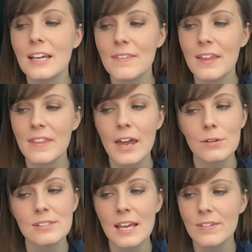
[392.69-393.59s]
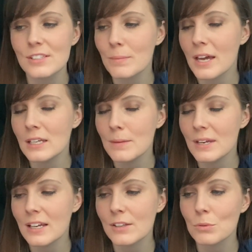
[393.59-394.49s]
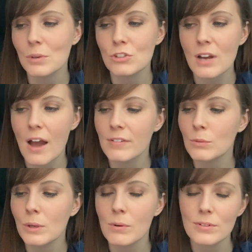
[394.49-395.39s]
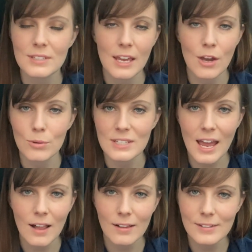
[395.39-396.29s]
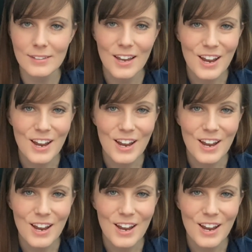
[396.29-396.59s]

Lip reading: and then that'll save us money because when we travel, we won't stay at hotels.